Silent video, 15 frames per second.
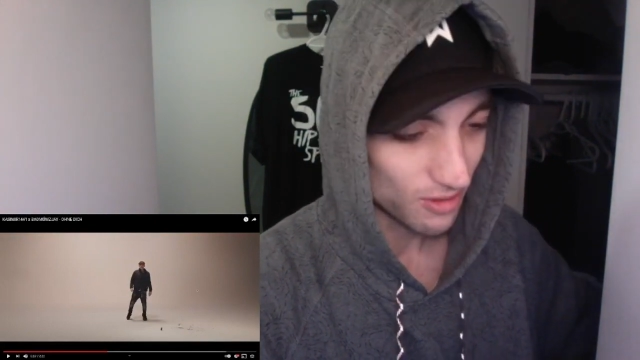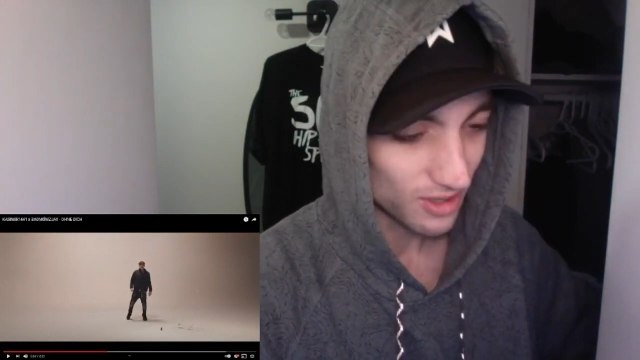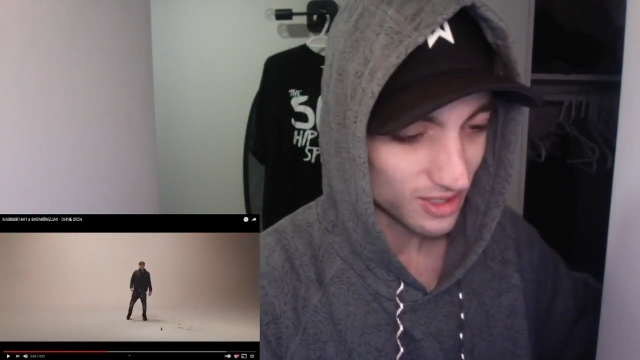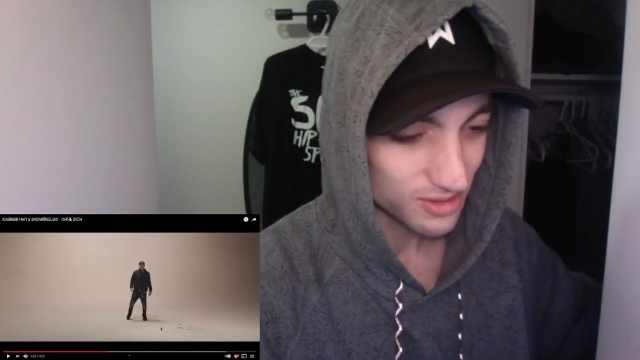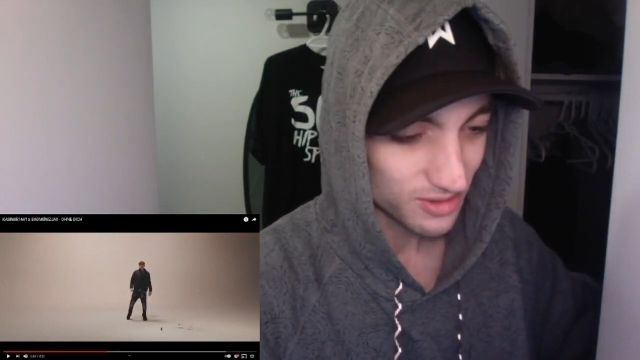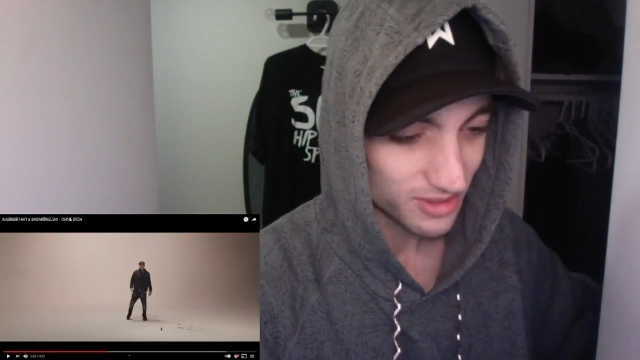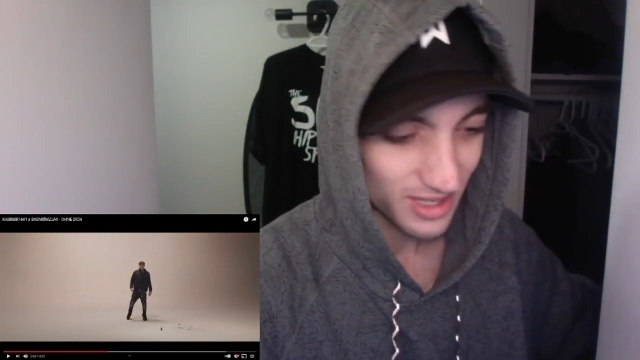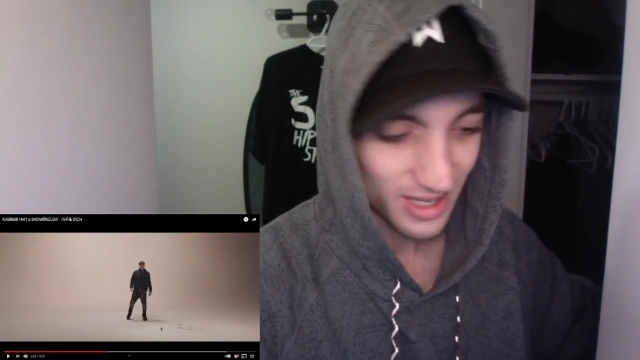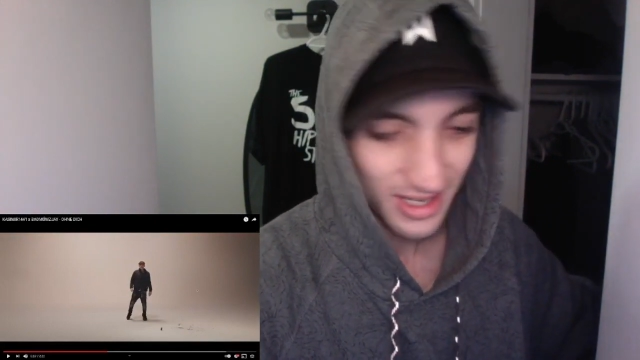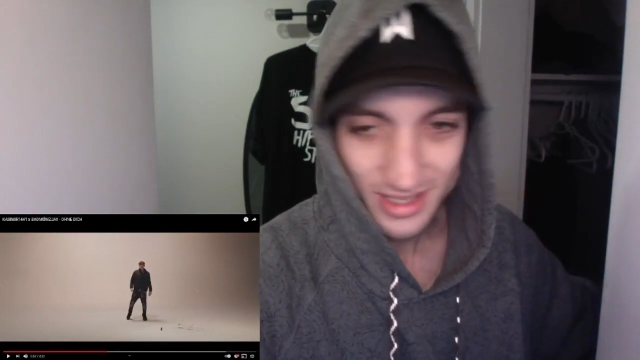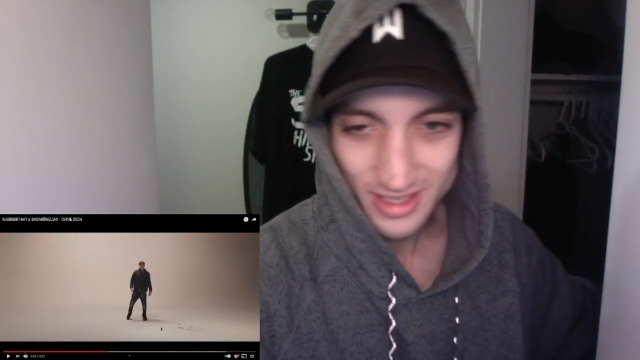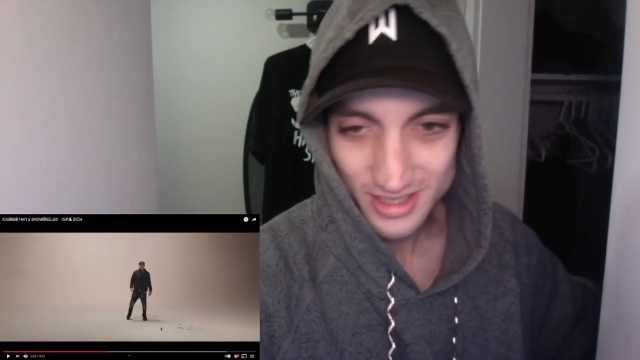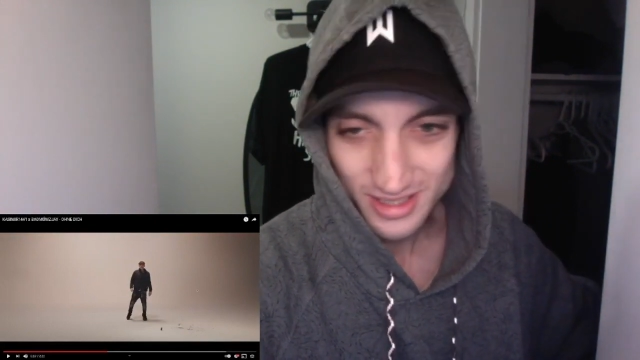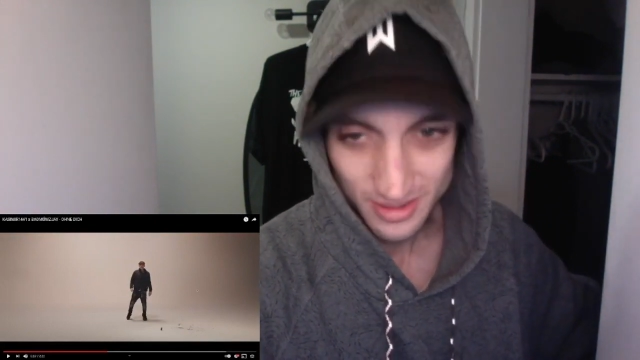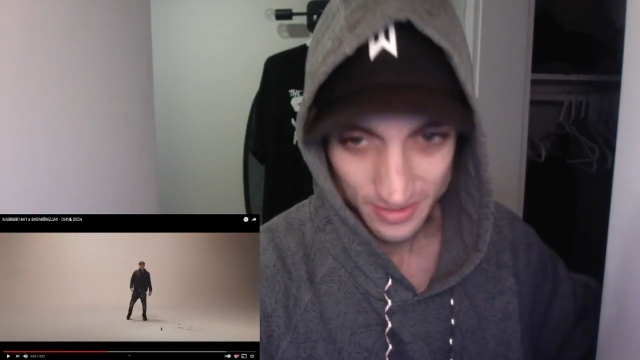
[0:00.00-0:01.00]
That's what that
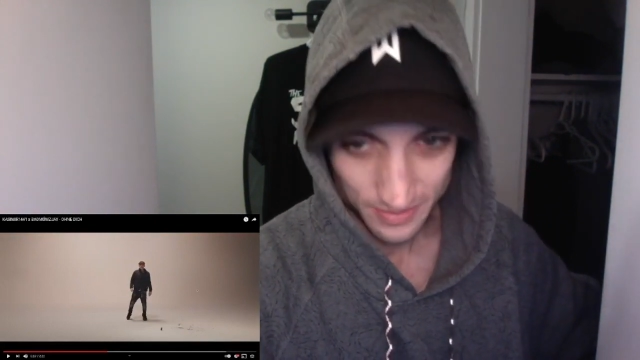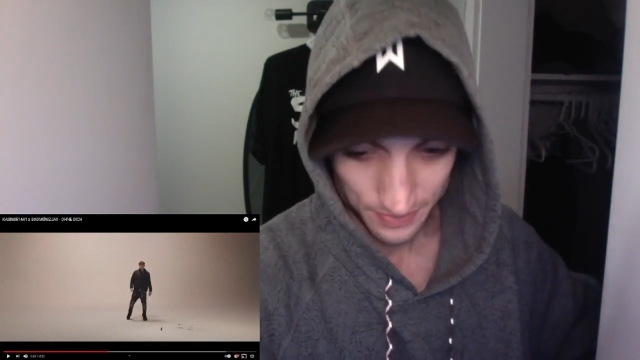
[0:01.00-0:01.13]
is.